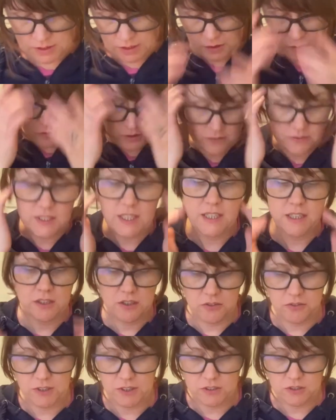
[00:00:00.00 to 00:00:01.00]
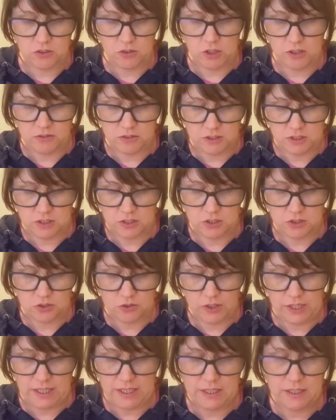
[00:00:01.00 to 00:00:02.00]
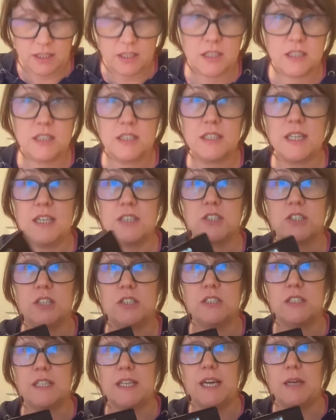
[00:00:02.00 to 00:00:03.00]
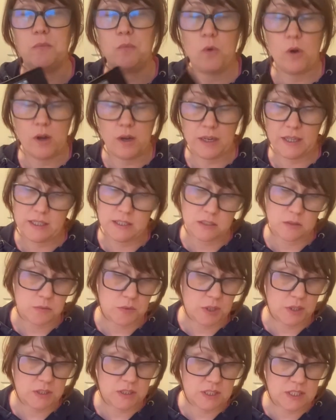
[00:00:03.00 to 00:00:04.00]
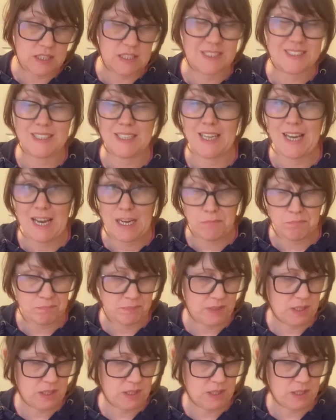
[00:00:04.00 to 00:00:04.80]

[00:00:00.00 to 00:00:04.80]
I've taken a photograph of the screen. That shows the game working. So I'm going to list the game